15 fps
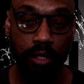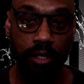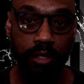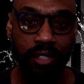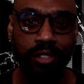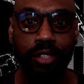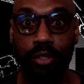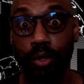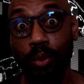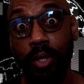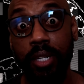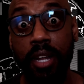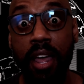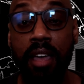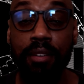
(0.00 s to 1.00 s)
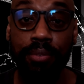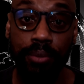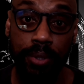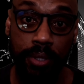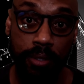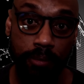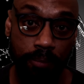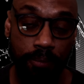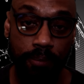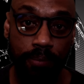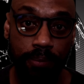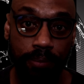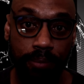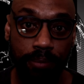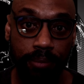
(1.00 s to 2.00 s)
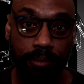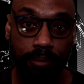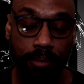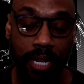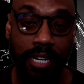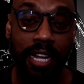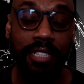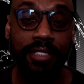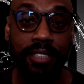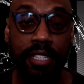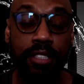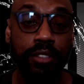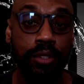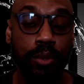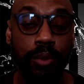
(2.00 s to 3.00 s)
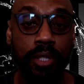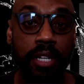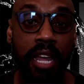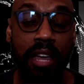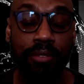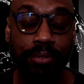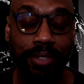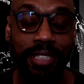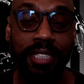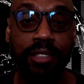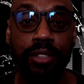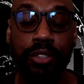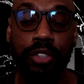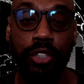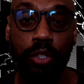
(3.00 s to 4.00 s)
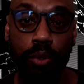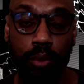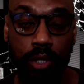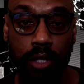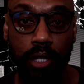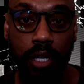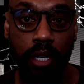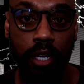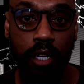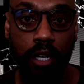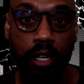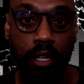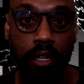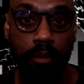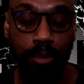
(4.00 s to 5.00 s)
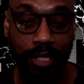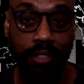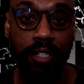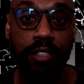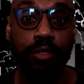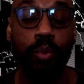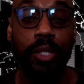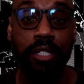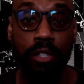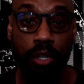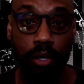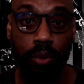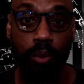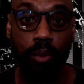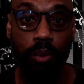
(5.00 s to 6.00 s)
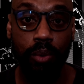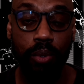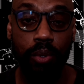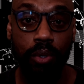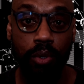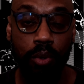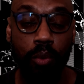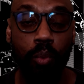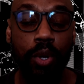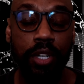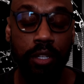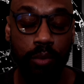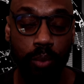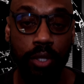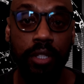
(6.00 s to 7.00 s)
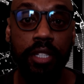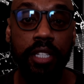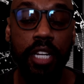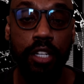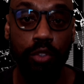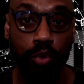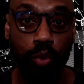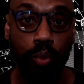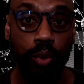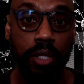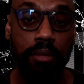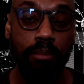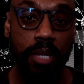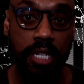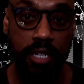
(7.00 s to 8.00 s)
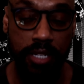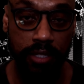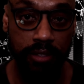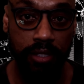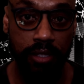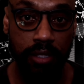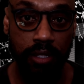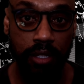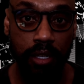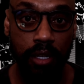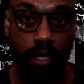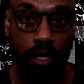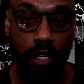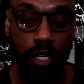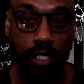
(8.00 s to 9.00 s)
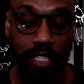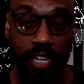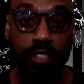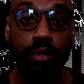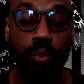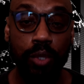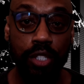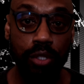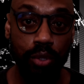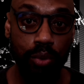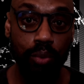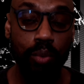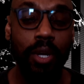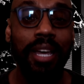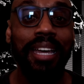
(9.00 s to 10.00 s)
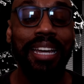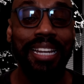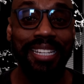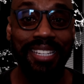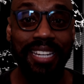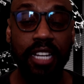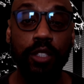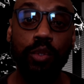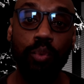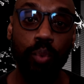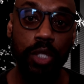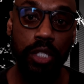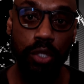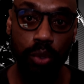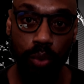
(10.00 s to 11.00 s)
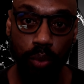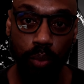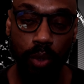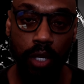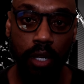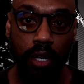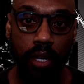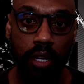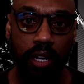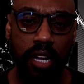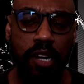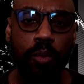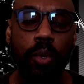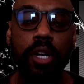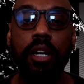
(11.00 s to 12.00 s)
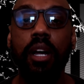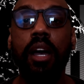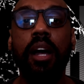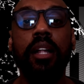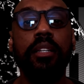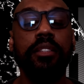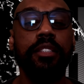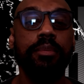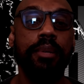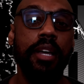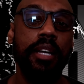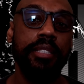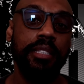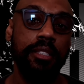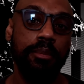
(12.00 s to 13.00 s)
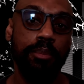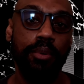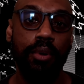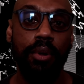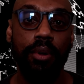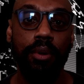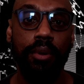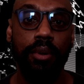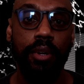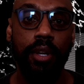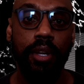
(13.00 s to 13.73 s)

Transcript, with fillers: the student athlete. And I say student athlete as a joke, because we know what it really and truly means. Yes, we do. Yes, we do. And with college basketball,